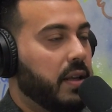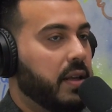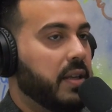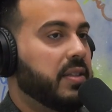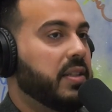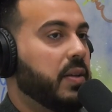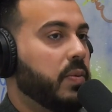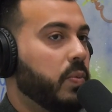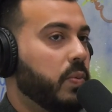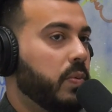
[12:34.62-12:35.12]
I
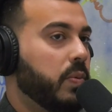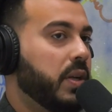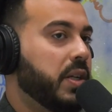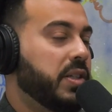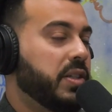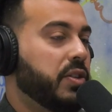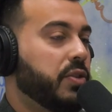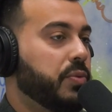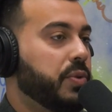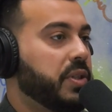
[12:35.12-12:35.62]
said, well, what
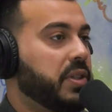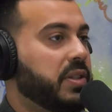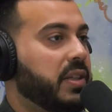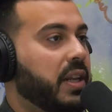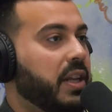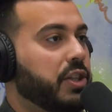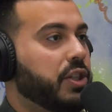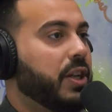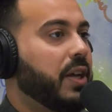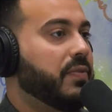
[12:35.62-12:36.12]
does their real
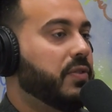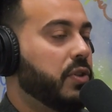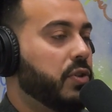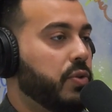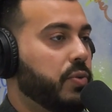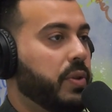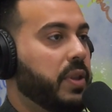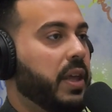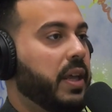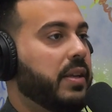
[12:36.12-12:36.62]
estate agent have to
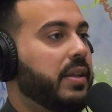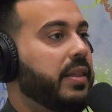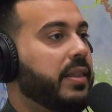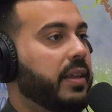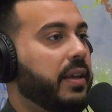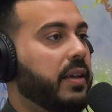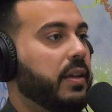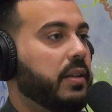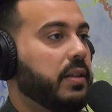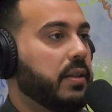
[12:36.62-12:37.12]
do with
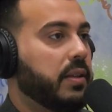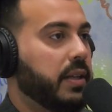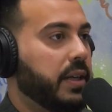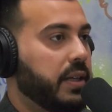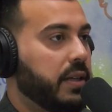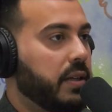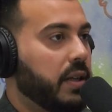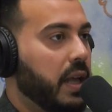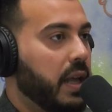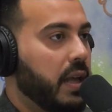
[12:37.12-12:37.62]
anything?
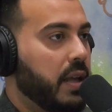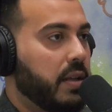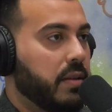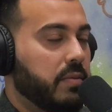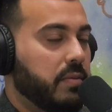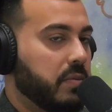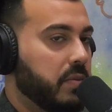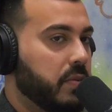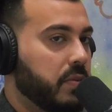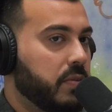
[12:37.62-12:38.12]
Like,
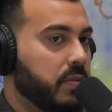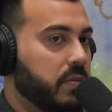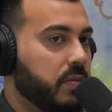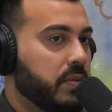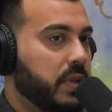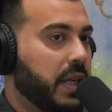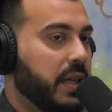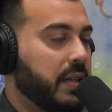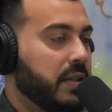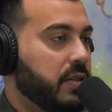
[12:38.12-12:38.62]

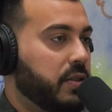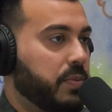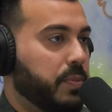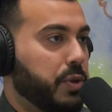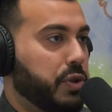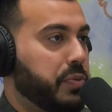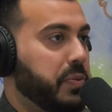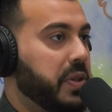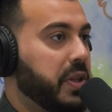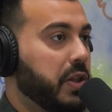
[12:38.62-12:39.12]
that it's
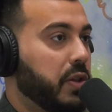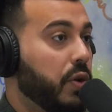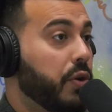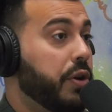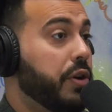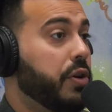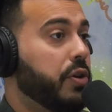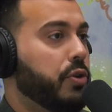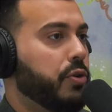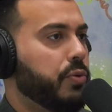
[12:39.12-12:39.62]
supposed to be the
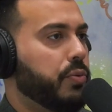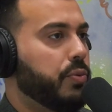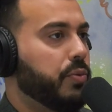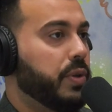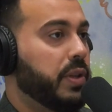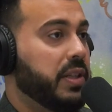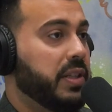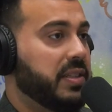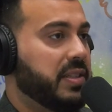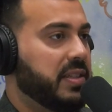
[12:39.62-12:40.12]
lawyer who
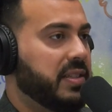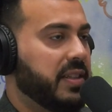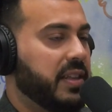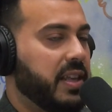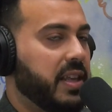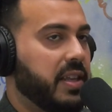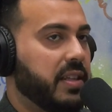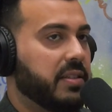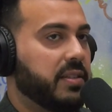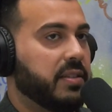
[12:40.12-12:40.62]
releases the
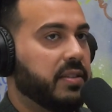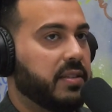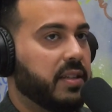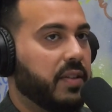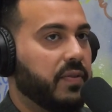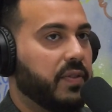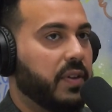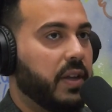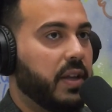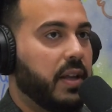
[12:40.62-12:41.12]
keys and
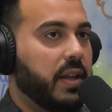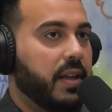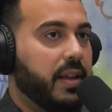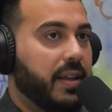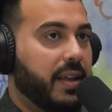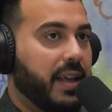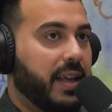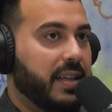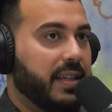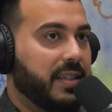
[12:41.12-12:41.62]
stuff.
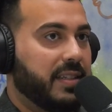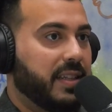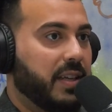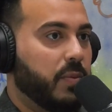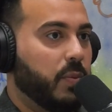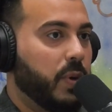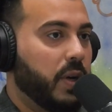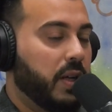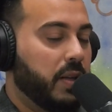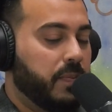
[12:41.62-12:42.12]
And he
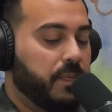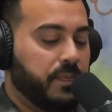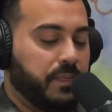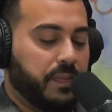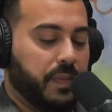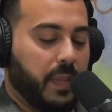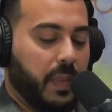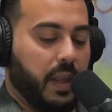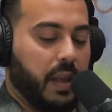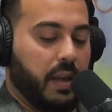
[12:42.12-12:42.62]
said, well,
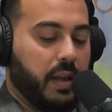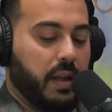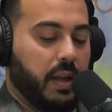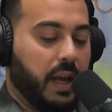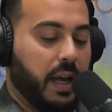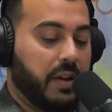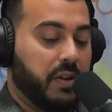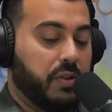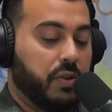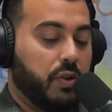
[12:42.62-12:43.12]

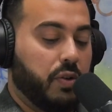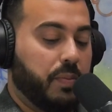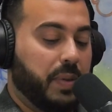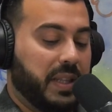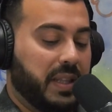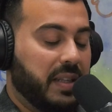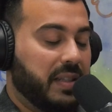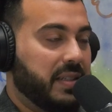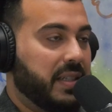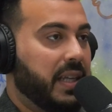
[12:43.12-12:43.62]
I don't know,
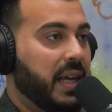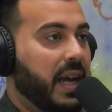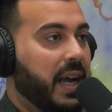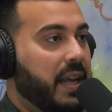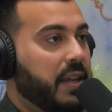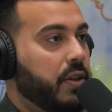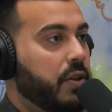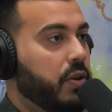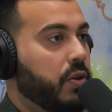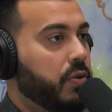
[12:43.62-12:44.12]
but this
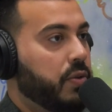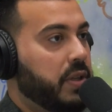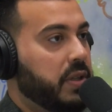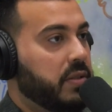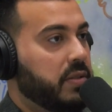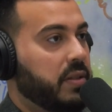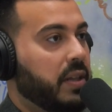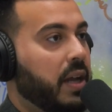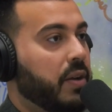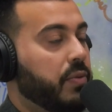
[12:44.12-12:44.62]
guy, you know,
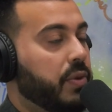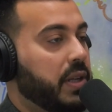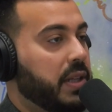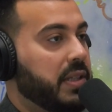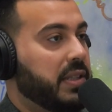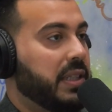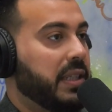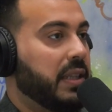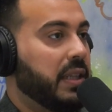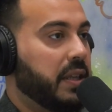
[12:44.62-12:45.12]
he's not
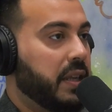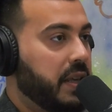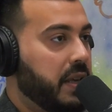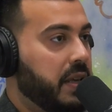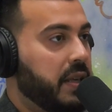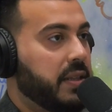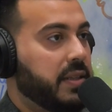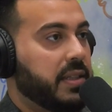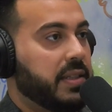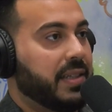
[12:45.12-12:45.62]
releasing the
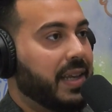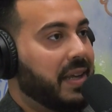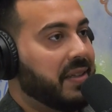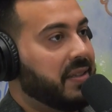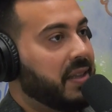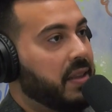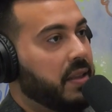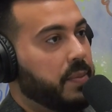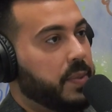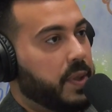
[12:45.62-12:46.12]
keys. He's
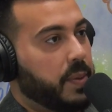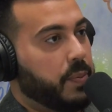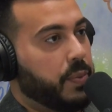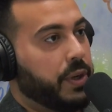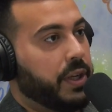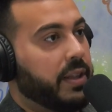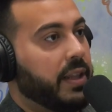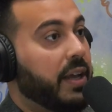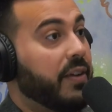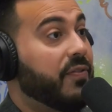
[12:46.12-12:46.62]
asking them to
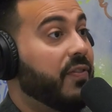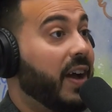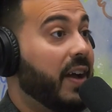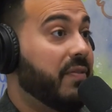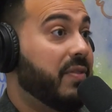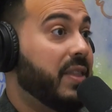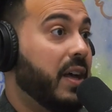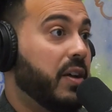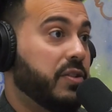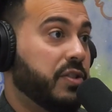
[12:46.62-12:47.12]
bring like
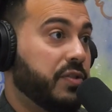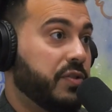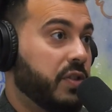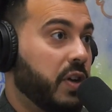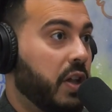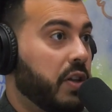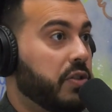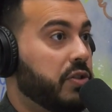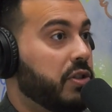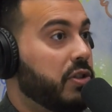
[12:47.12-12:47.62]

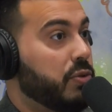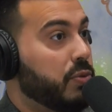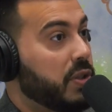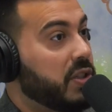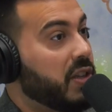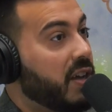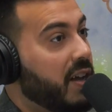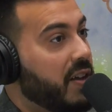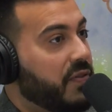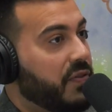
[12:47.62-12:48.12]
$5,000 to
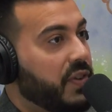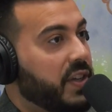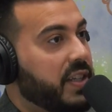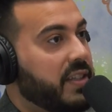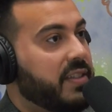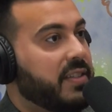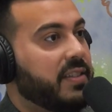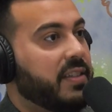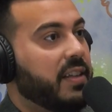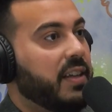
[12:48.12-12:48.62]
his
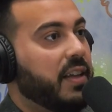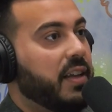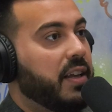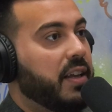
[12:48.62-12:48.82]
office.